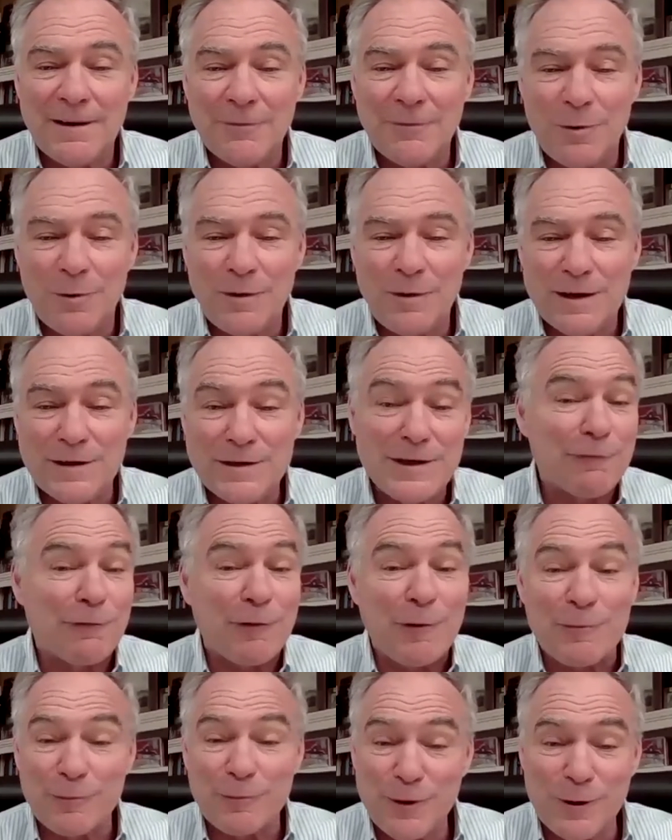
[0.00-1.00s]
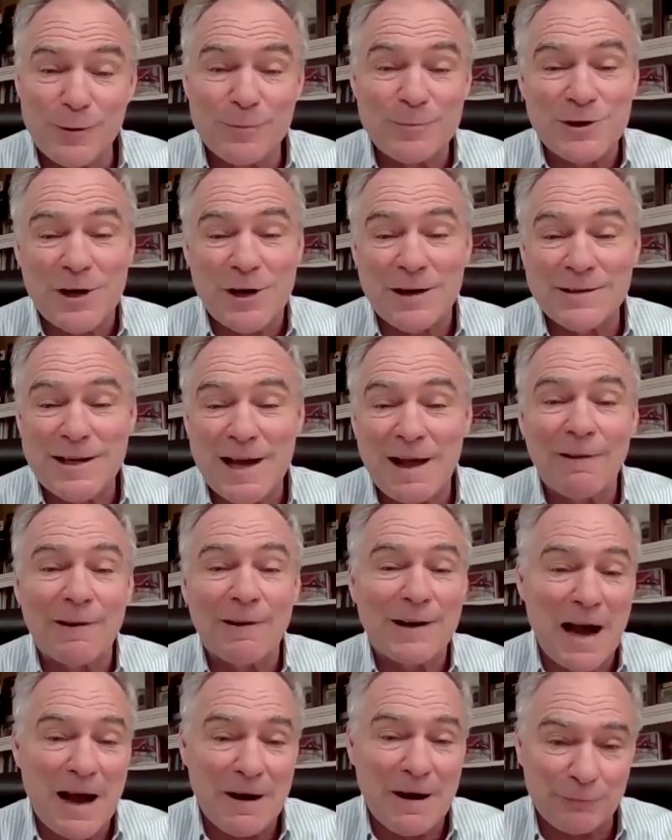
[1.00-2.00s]
in different rooms on
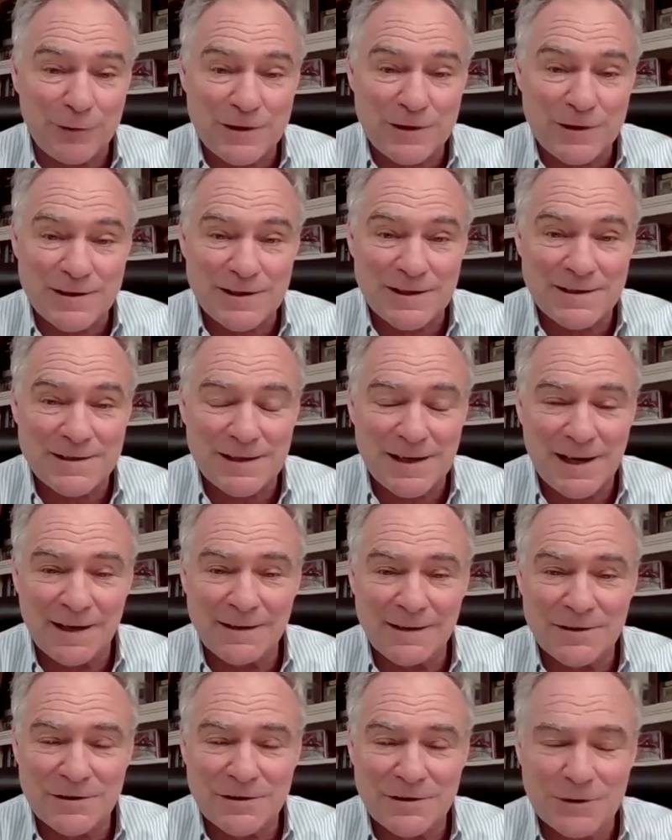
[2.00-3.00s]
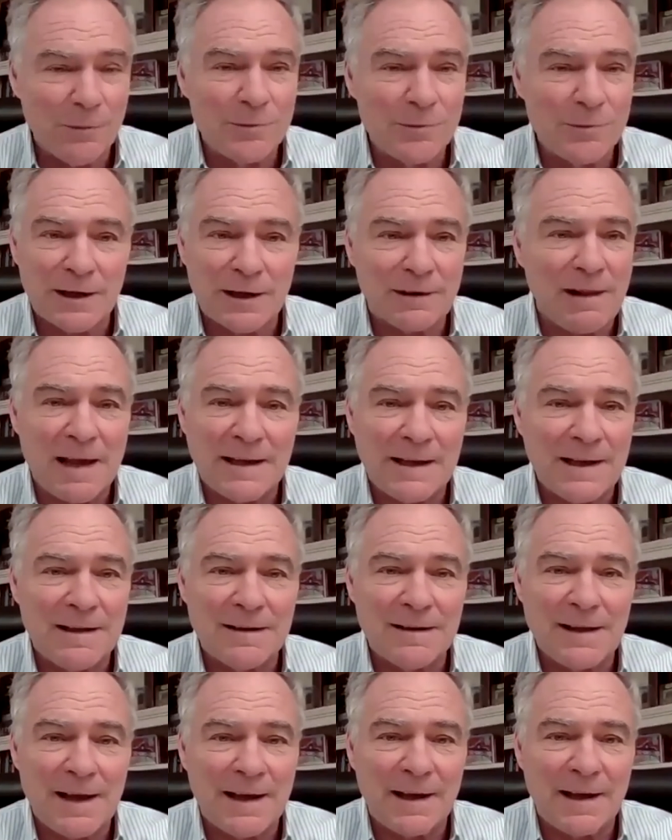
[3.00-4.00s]
teleconferences. And so it was unlike
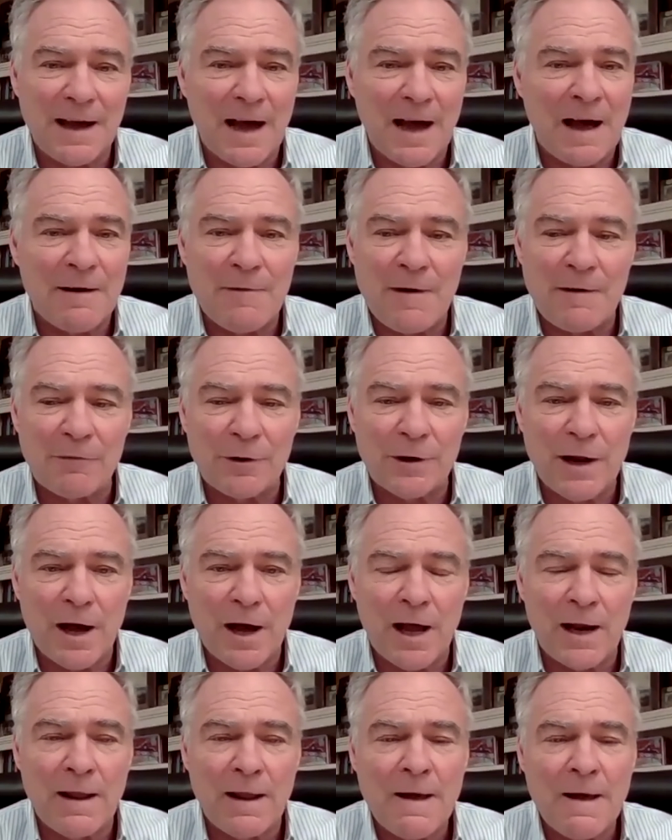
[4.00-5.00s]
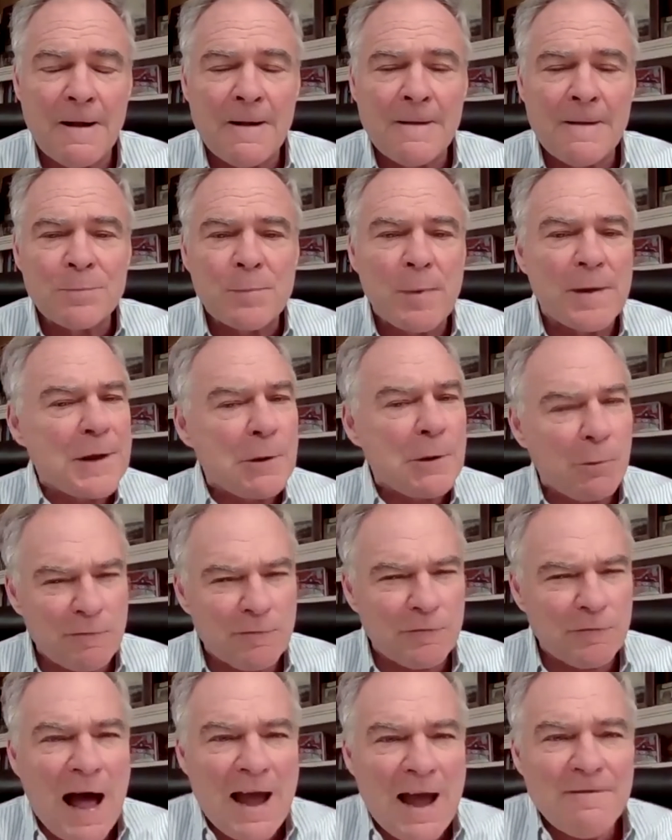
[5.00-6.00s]
anything I've ever done. But there
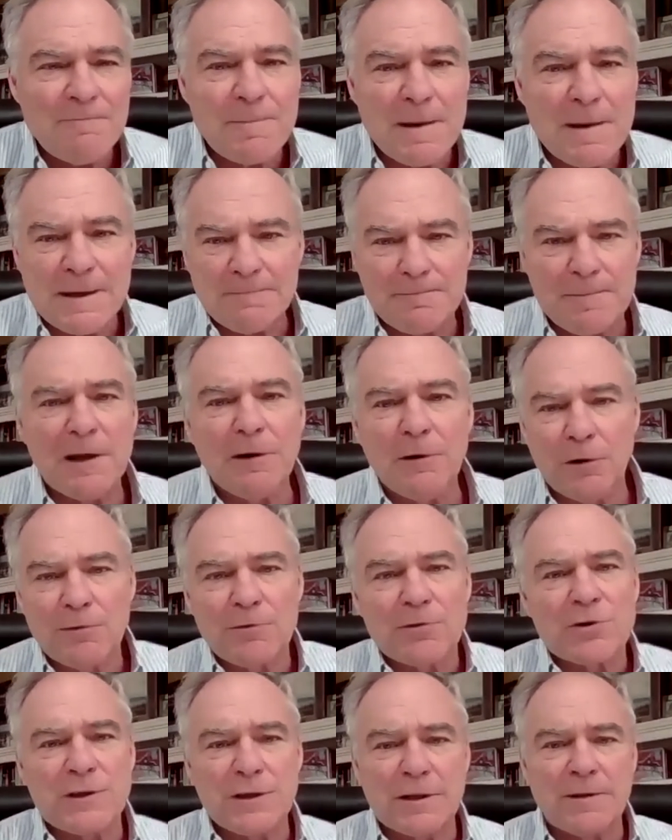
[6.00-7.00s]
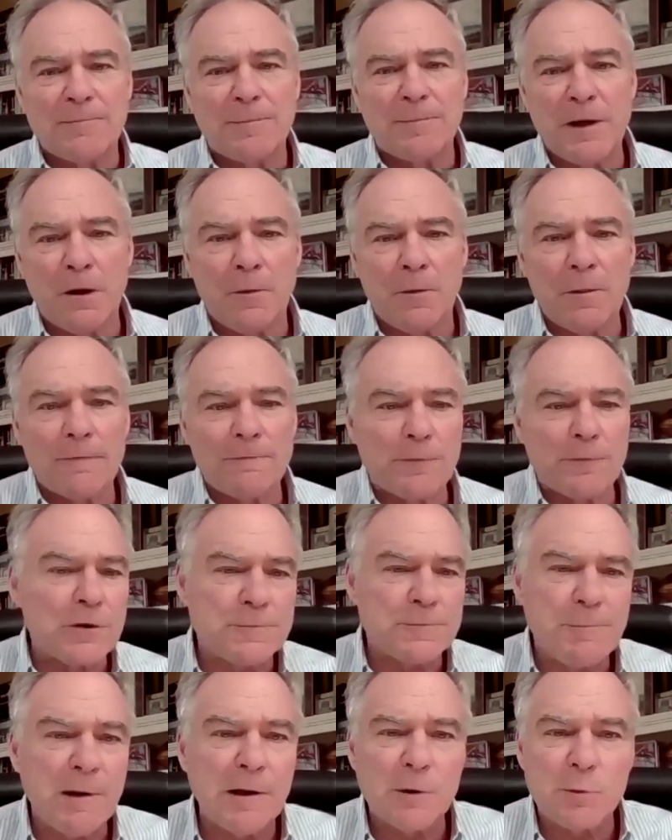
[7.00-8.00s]
were 5 big pillars to the bill. The
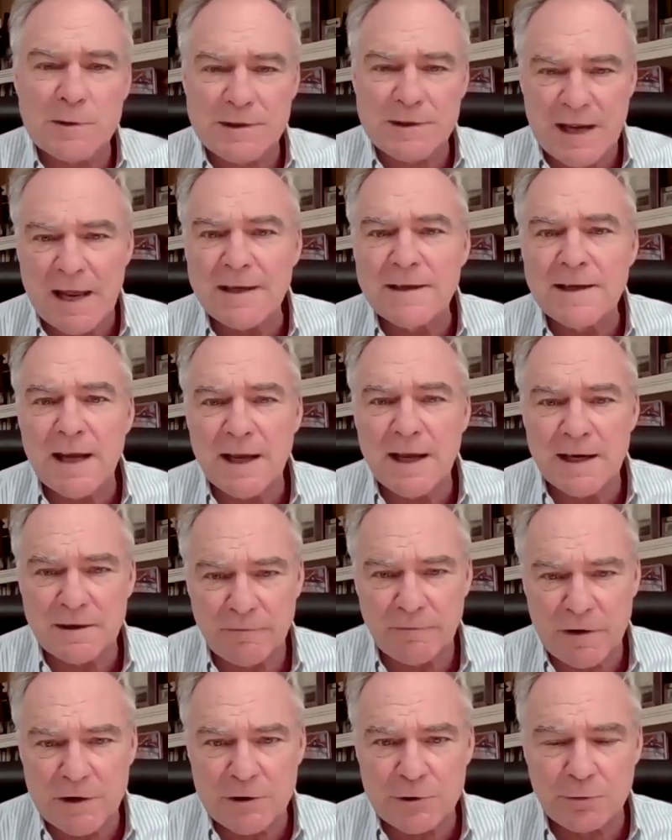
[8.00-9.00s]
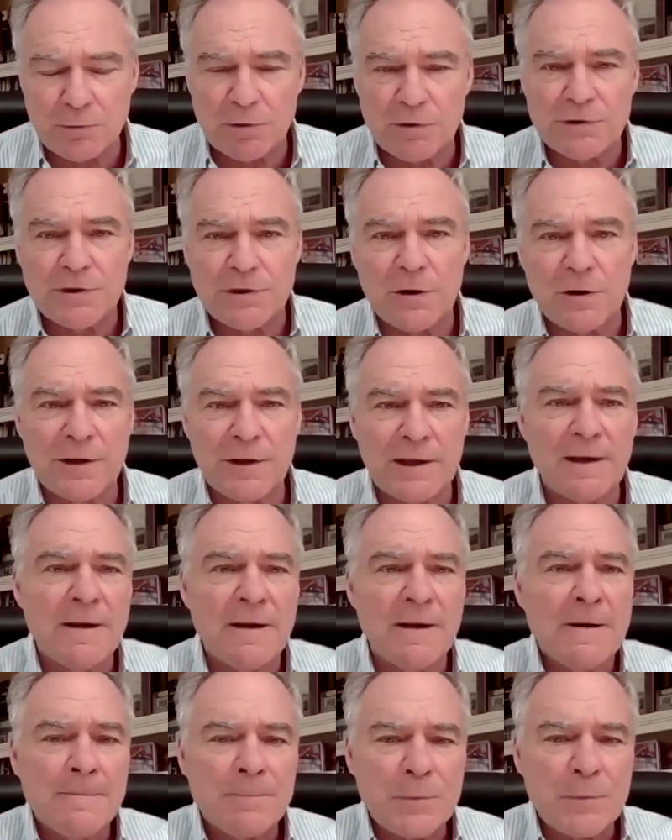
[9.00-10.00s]
first pillar was aid to individuals. So the
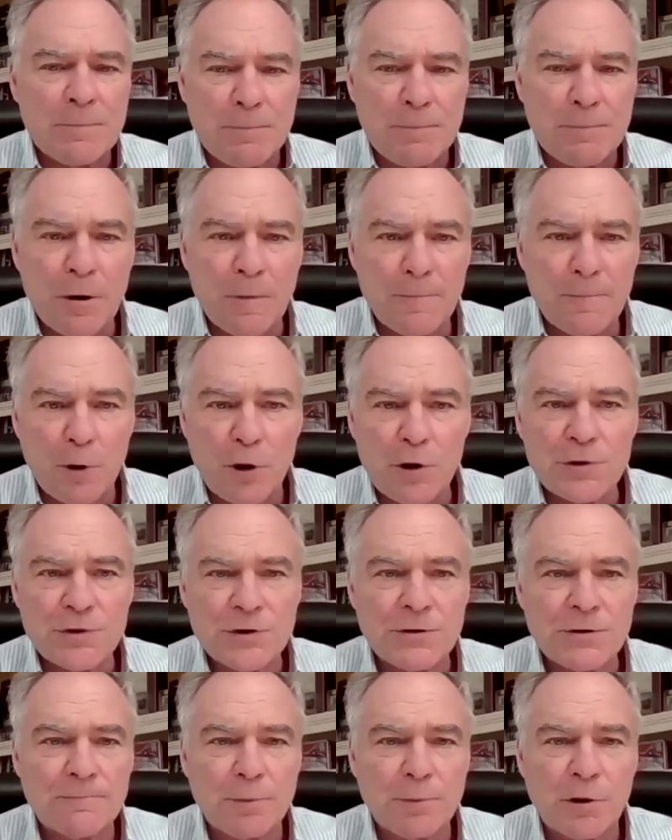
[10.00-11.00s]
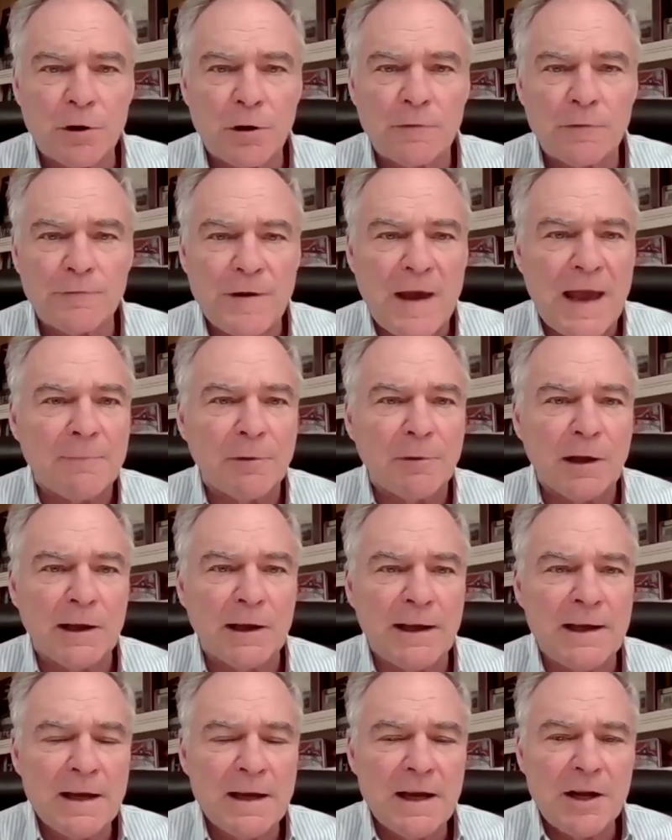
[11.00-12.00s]
per person, per
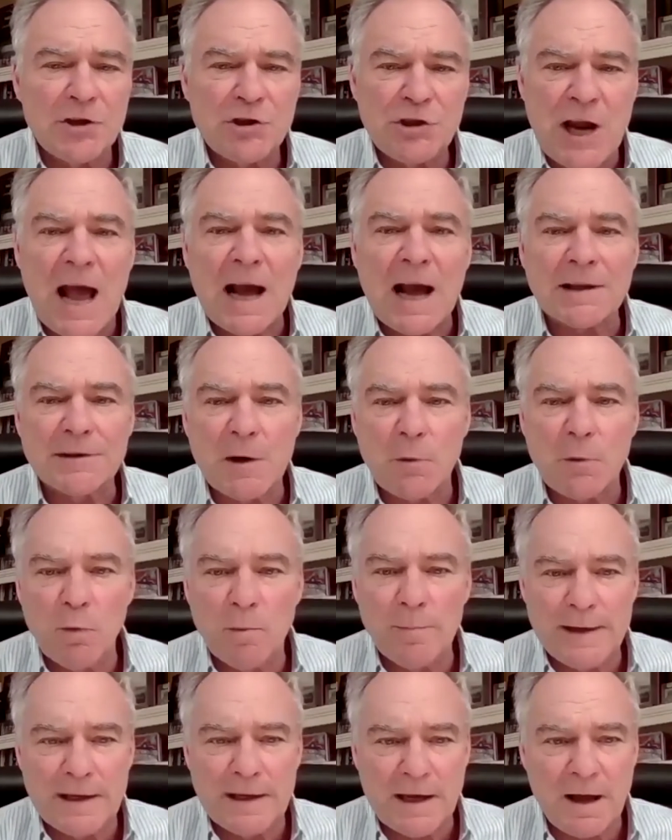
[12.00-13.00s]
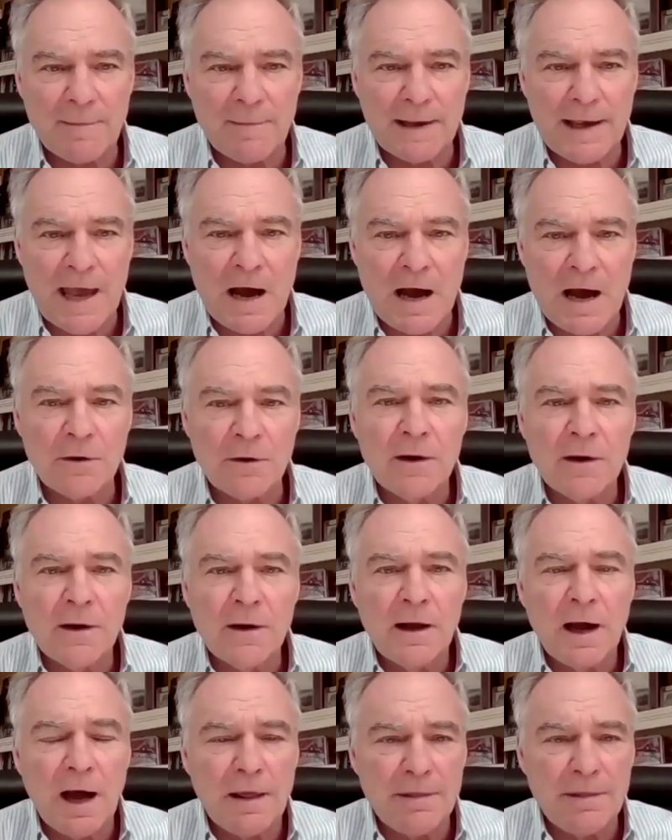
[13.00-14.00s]
family check that will be coming out
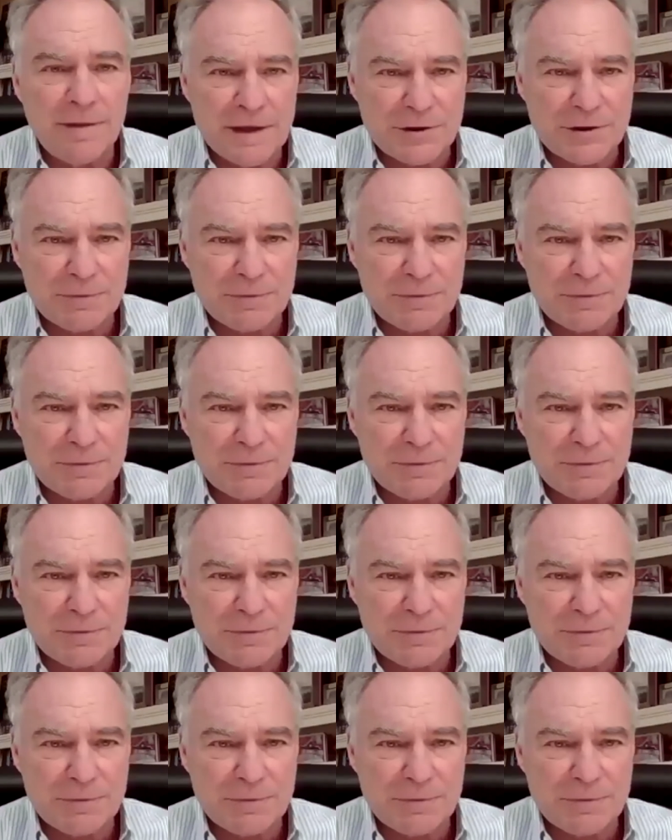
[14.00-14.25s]
this